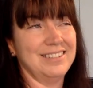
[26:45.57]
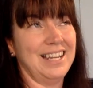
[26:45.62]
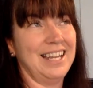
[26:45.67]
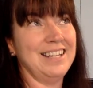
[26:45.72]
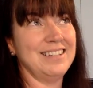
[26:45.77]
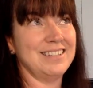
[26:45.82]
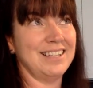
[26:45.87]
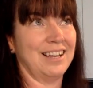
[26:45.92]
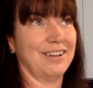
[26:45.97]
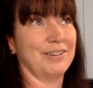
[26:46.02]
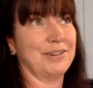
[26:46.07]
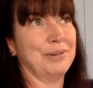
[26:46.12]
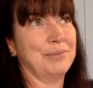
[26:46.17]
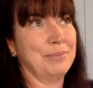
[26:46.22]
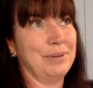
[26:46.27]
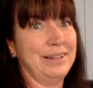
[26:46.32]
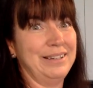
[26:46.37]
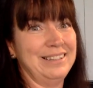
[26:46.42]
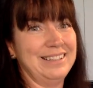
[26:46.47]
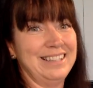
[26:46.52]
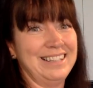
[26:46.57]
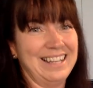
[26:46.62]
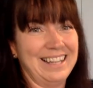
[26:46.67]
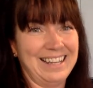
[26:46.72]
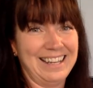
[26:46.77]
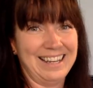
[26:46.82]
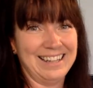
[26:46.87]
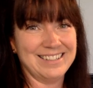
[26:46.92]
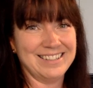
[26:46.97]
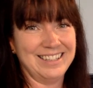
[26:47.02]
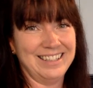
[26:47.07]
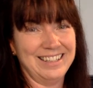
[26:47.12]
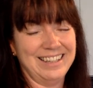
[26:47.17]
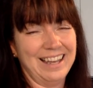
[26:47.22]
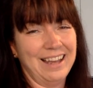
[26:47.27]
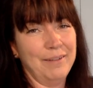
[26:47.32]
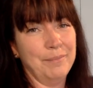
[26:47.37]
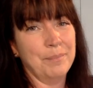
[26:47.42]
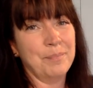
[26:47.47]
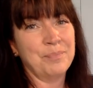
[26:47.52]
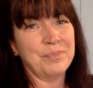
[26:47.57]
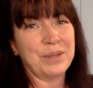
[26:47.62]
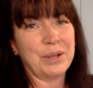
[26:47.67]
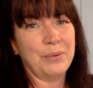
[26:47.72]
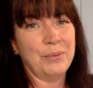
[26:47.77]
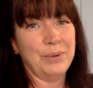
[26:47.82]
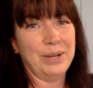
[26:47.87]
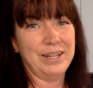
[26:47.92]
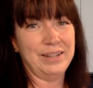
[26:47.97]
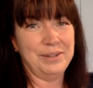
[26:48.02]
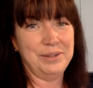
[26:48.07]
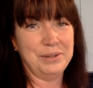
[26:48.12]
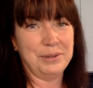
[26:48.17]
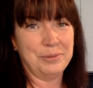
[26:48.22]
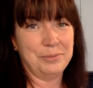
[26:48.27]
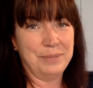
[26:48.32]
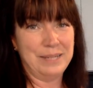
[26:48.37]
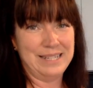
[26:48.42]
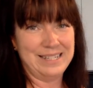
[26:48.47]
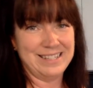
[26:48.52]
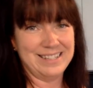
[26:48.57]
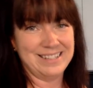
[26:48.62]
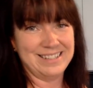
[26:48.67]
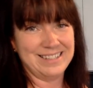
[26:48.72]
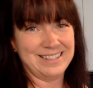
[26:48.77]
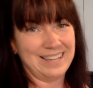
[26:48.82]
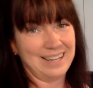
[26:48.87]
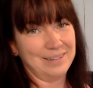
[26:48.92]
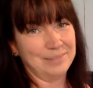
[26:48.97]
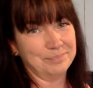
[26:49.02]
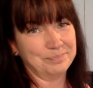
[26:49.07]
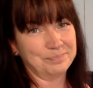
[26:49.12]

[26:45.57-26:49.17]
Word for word: takes out completely the guessing game when your meat is done.